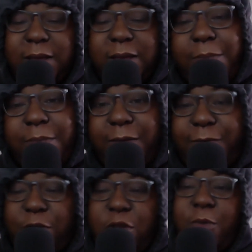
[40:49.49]
Get me if
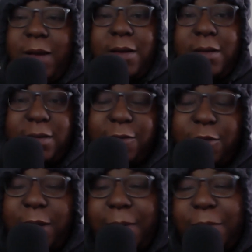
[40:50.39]
you know that. You
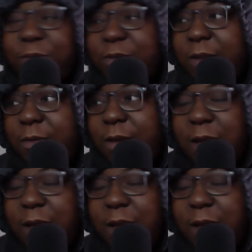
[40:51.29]
know that, man. What's up?